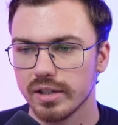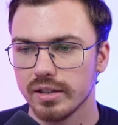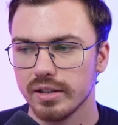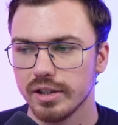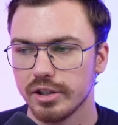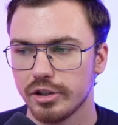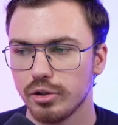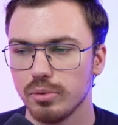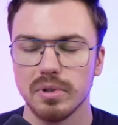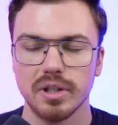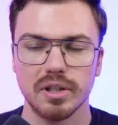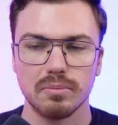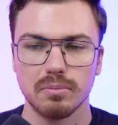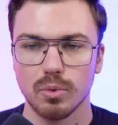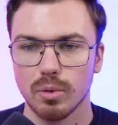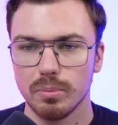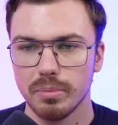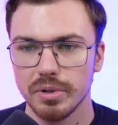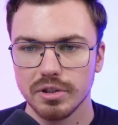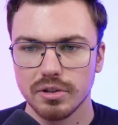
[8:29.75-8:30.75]
accumulate more
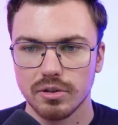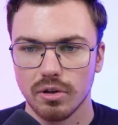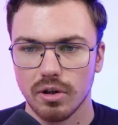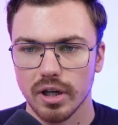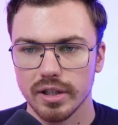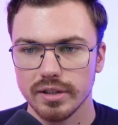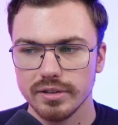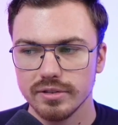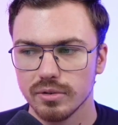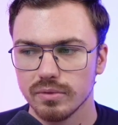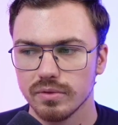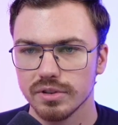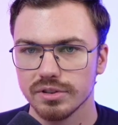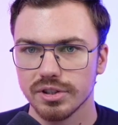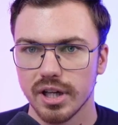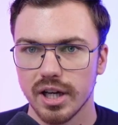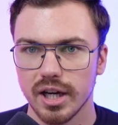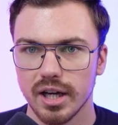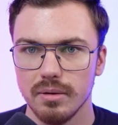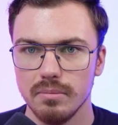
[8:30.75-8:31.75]
Bitcoin over
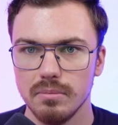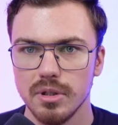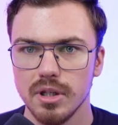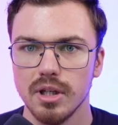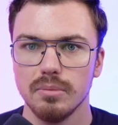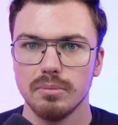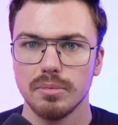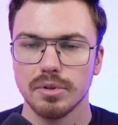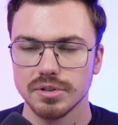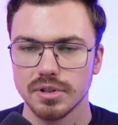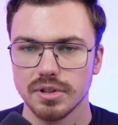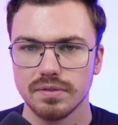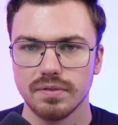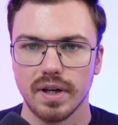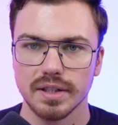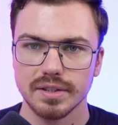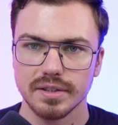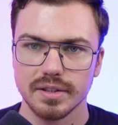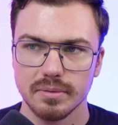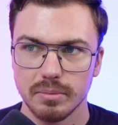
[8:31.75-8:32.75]
time because it's
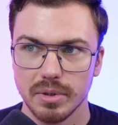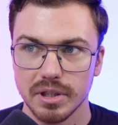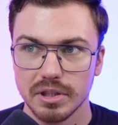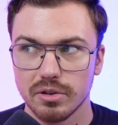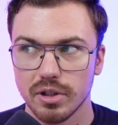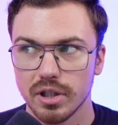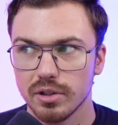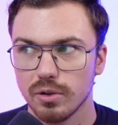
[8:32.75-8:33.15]
faster than Bitcoin,